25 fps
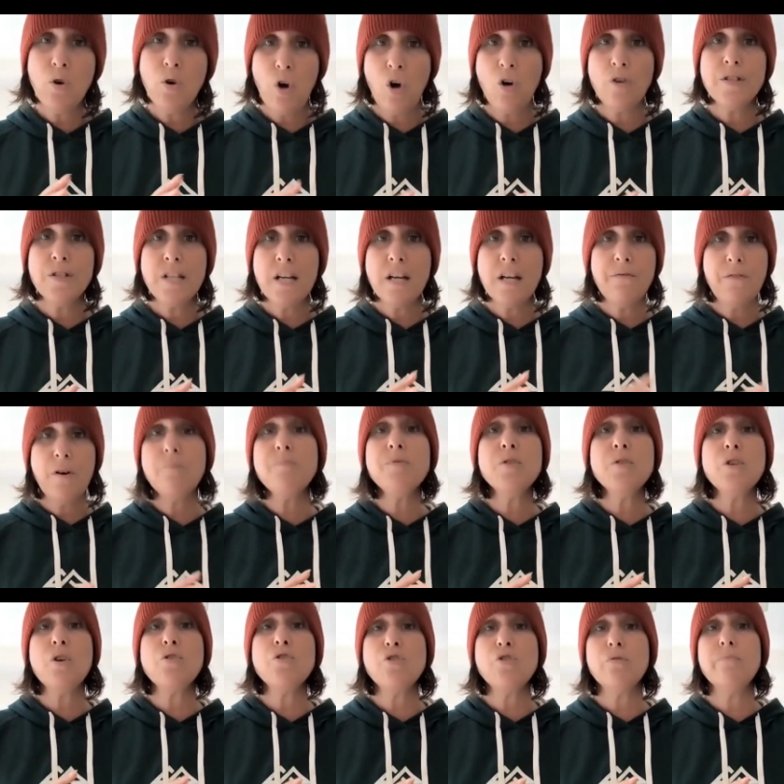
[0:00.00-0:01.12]
your content from
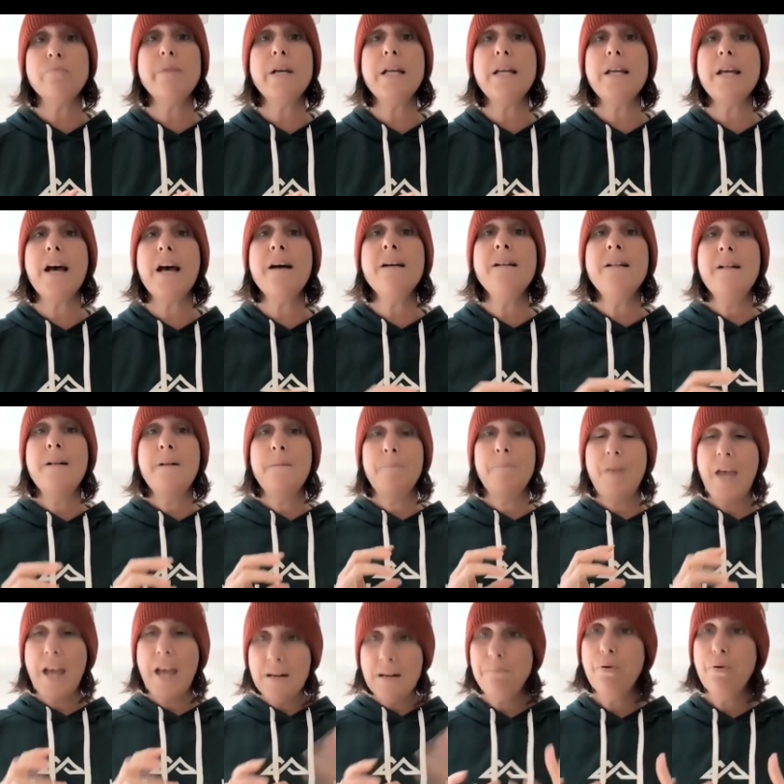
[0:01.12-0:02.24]
social media
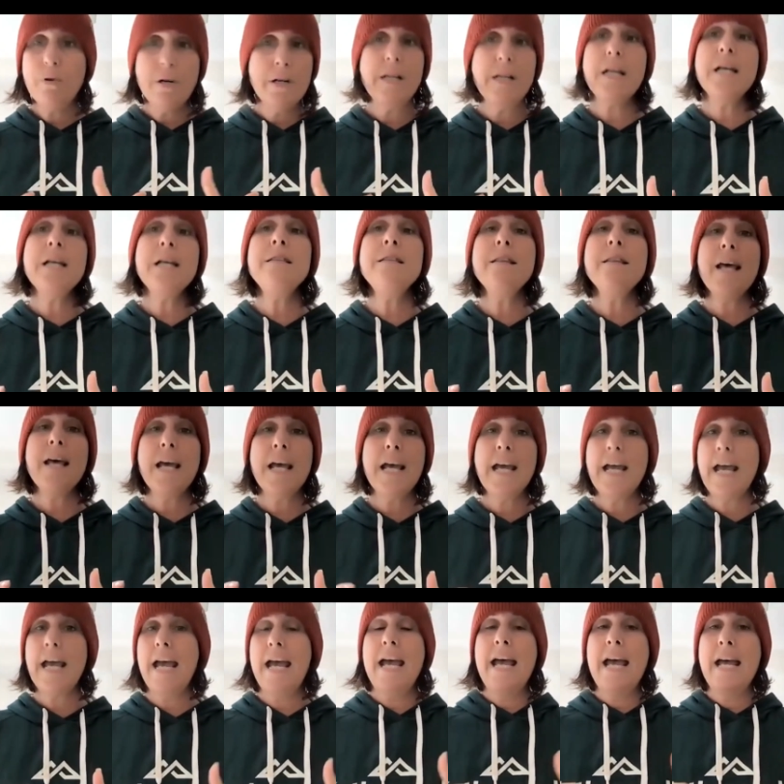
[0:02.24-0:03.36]
and put it in
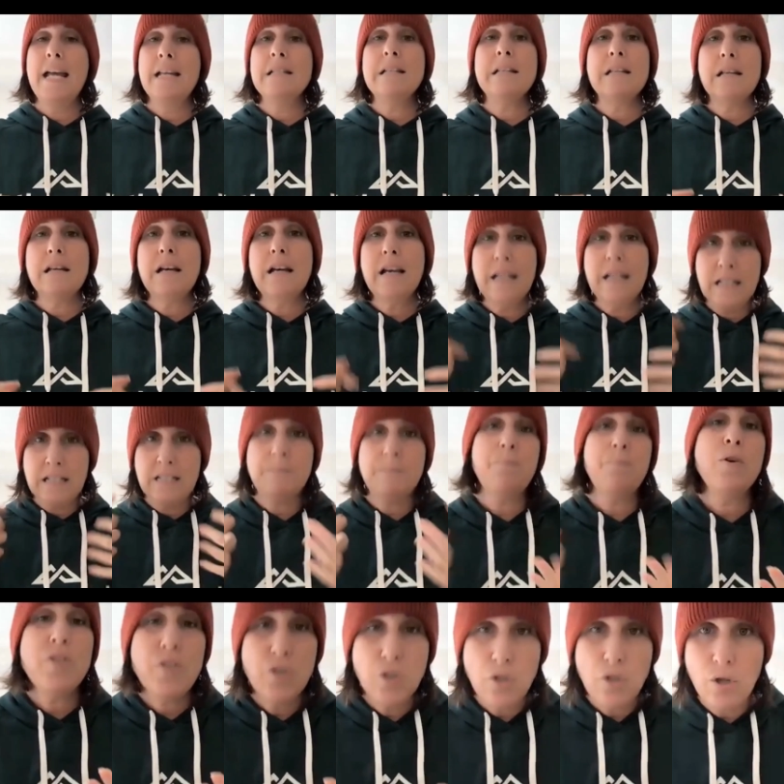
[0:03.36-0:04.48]
there and
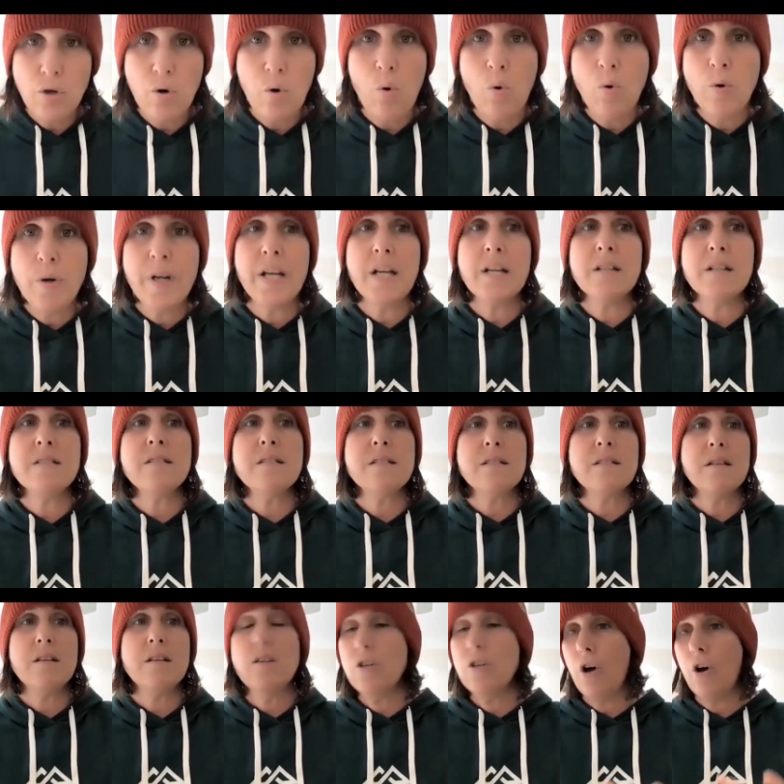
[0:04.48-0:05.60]
express to your audience,